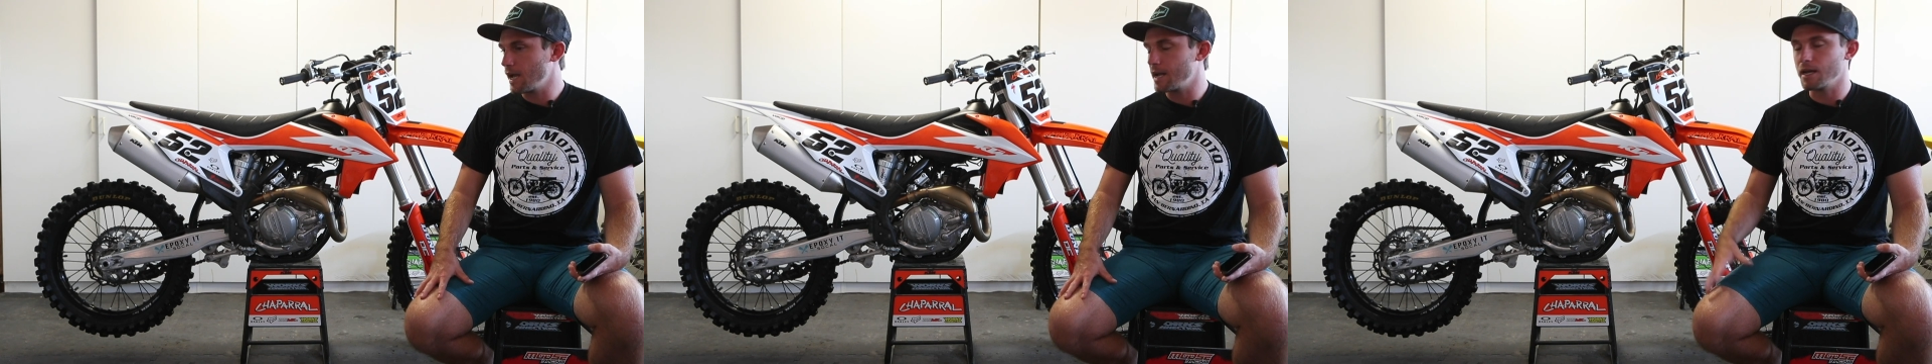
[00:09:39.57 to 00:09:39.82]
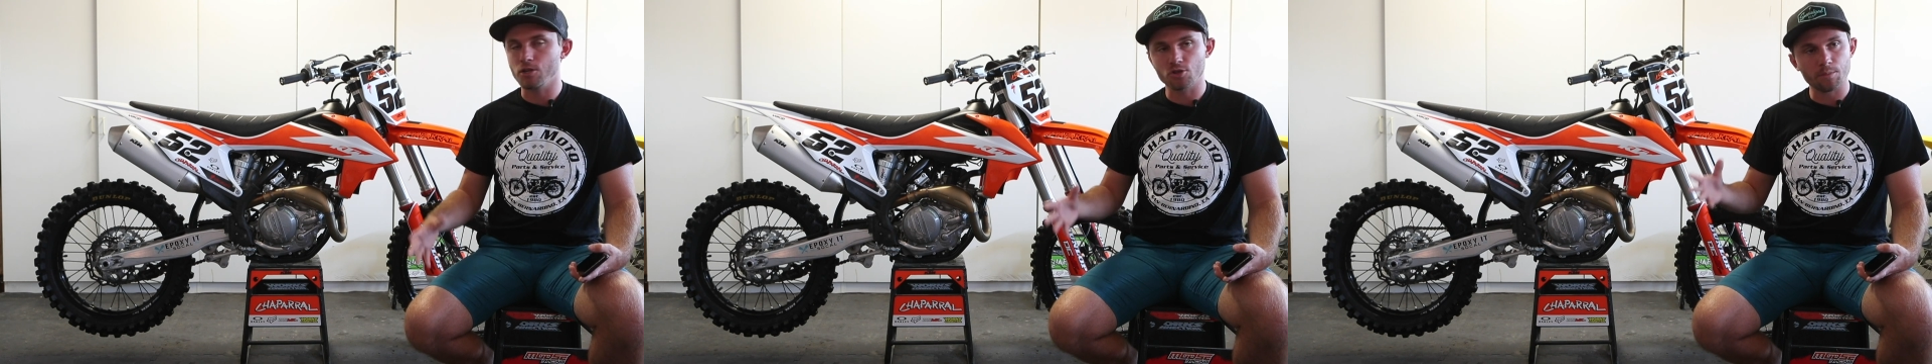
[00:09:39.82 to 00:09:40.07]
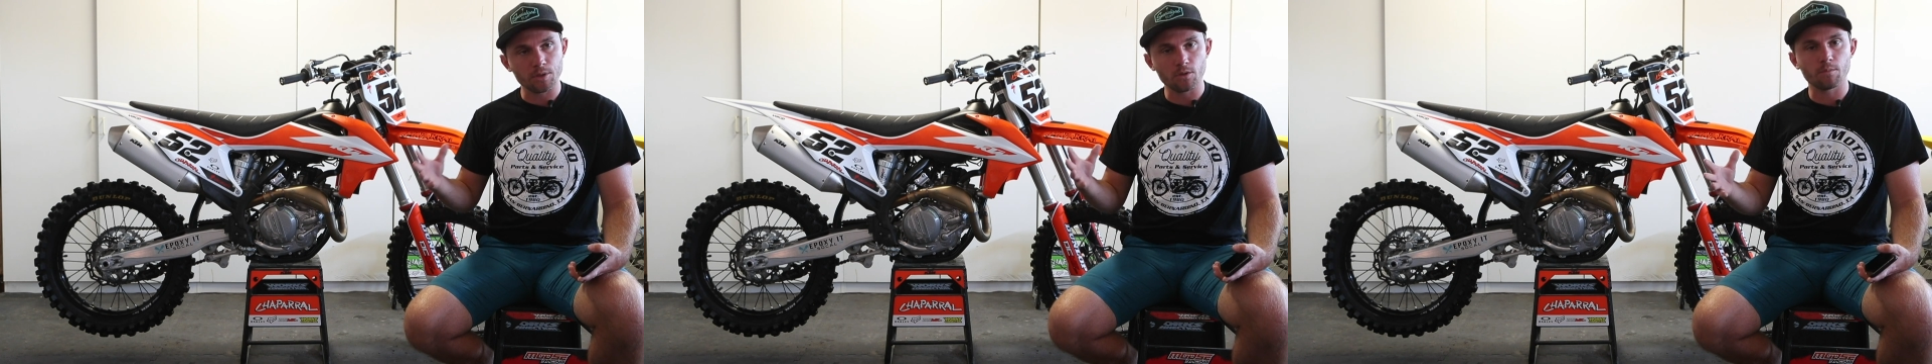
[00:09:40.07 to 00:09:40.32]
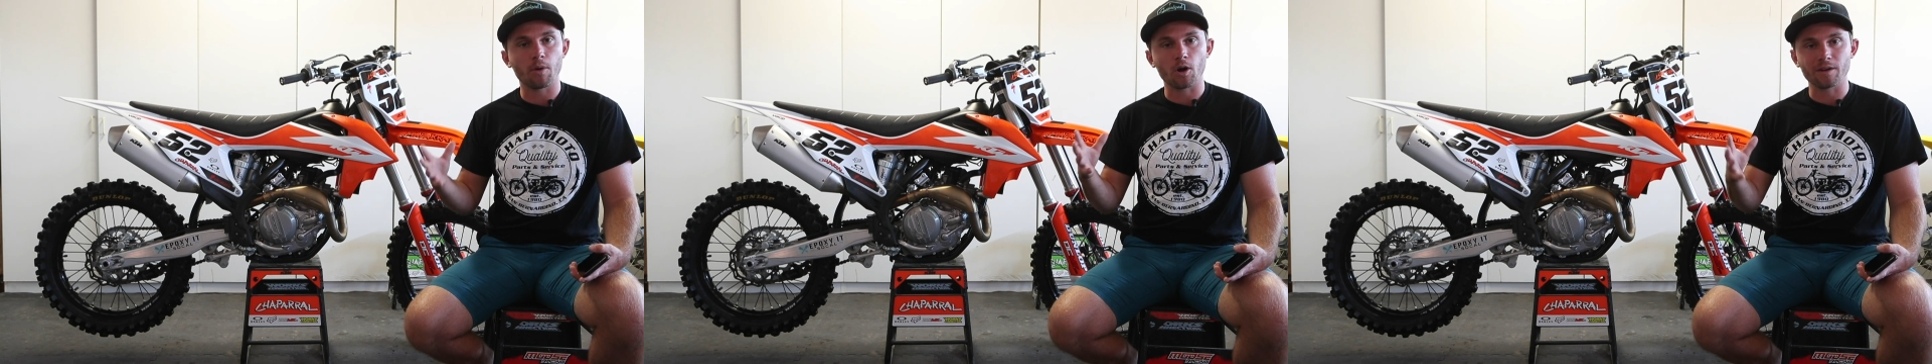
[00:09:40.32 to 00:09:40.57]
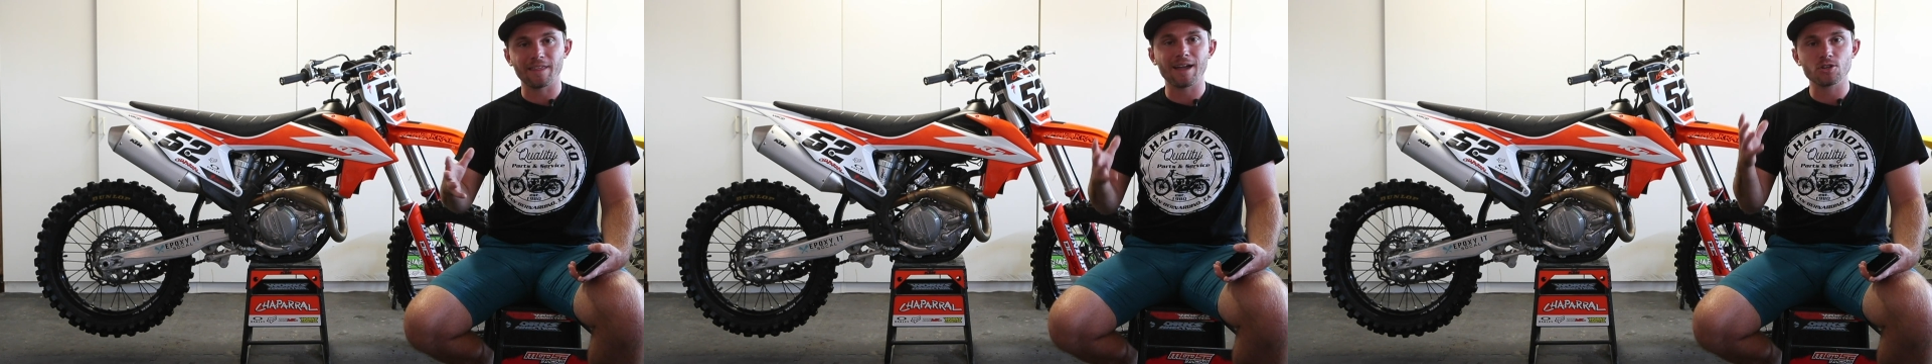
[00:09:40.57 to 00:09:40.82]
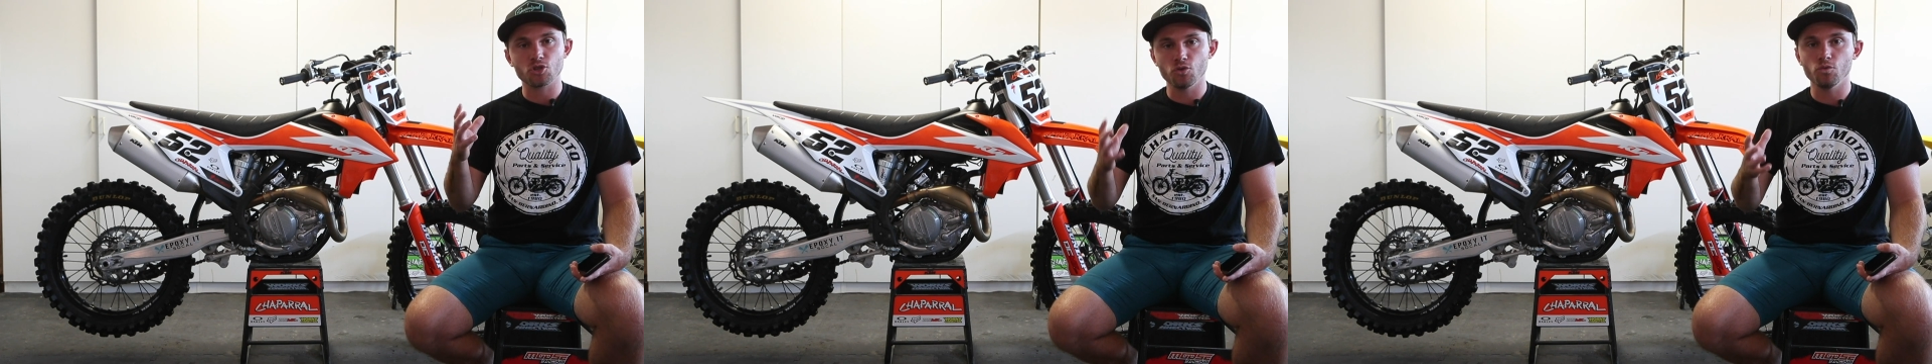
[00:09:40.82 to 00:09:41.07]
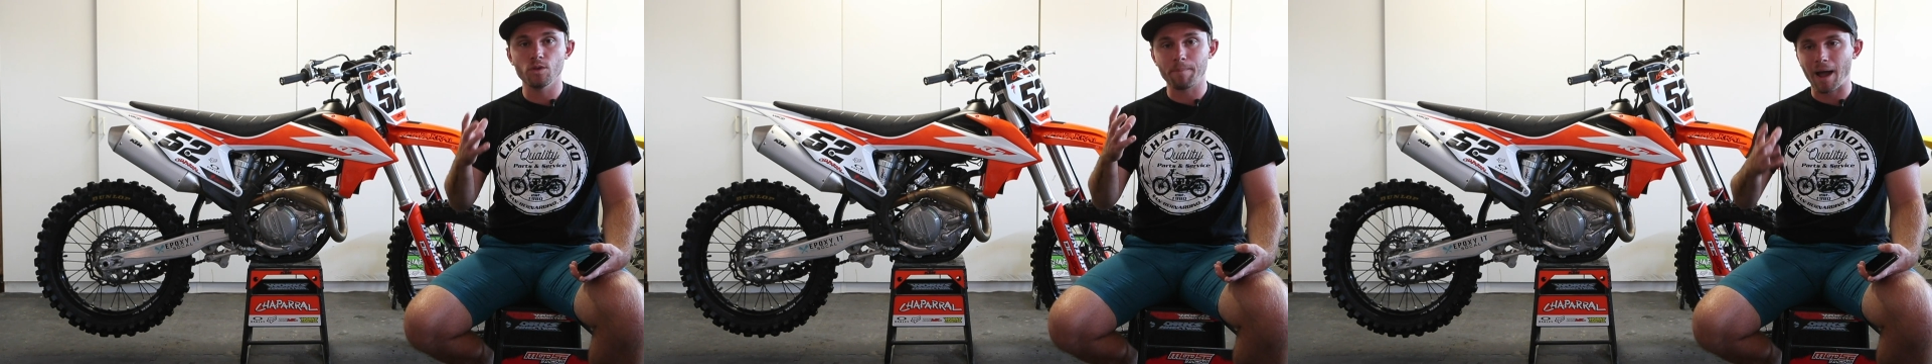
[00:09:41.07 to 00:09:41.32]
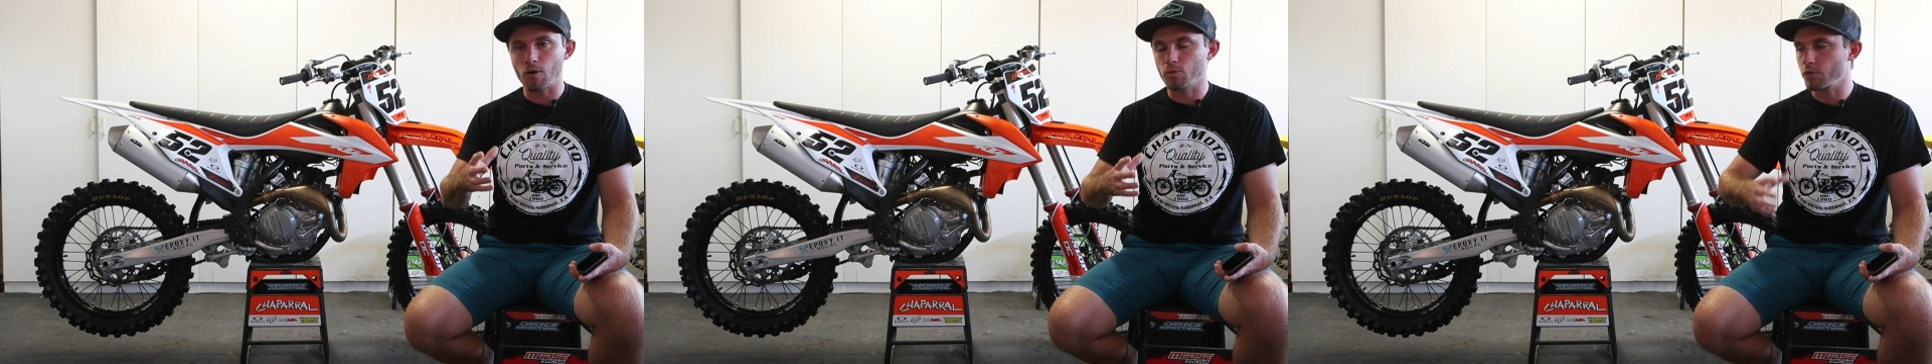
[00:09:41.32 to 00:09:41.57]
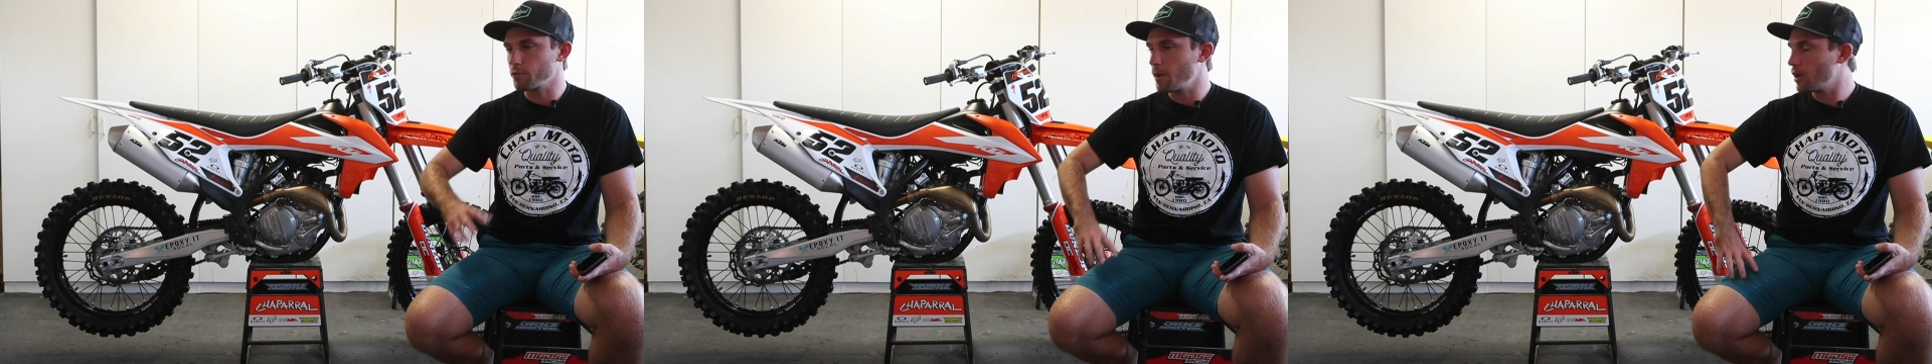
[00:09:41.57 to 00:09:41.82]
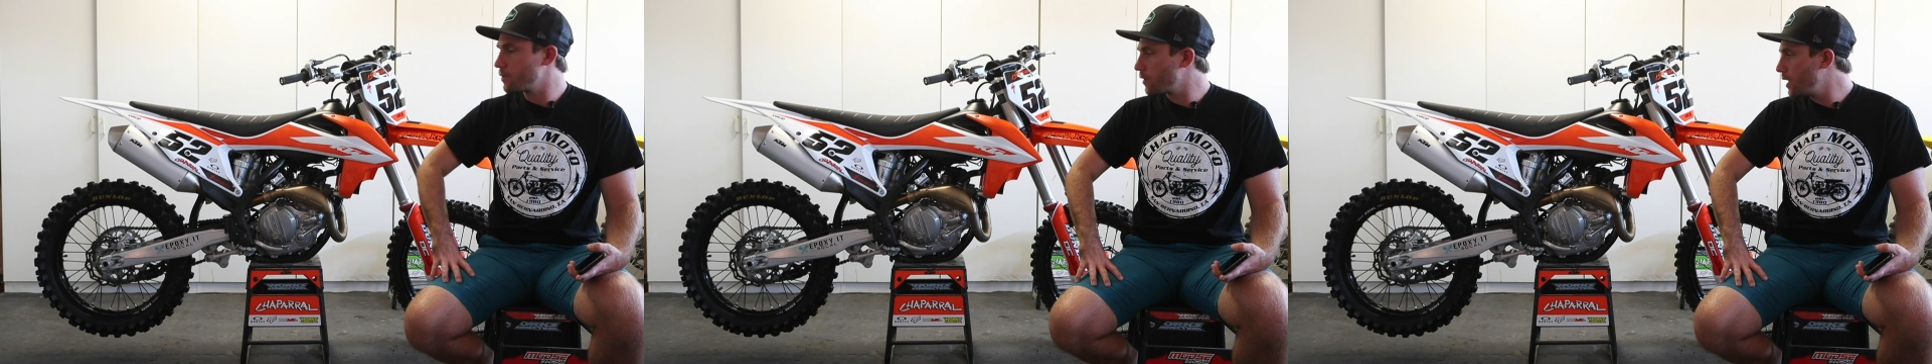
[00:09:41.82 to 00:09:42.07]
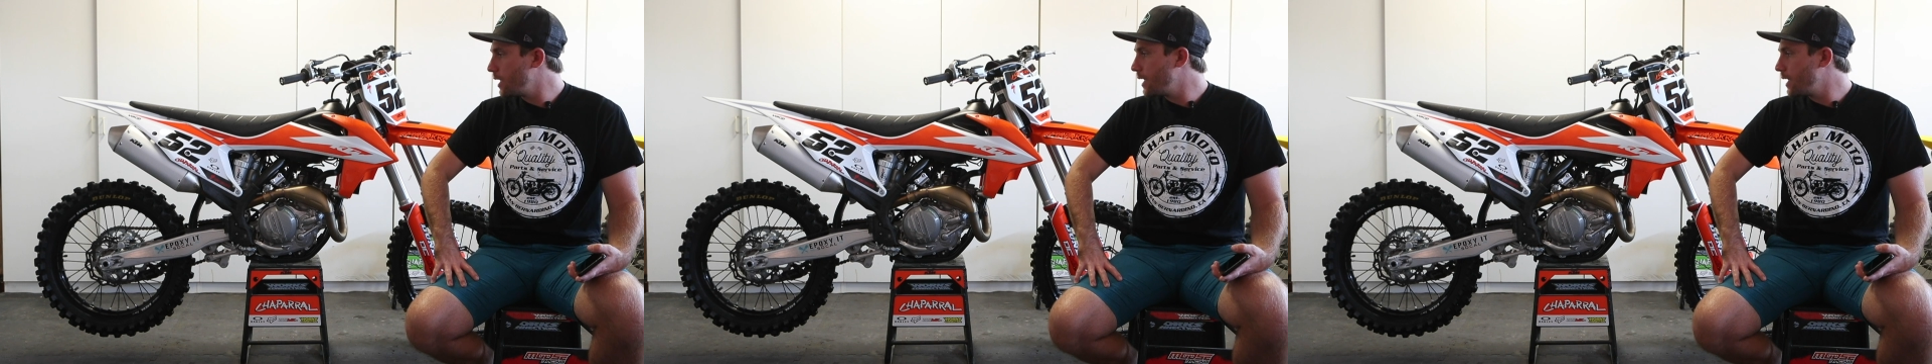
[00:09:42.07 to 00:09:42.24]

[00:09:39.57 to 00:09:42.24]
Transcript: and I attribute part of that to the power response.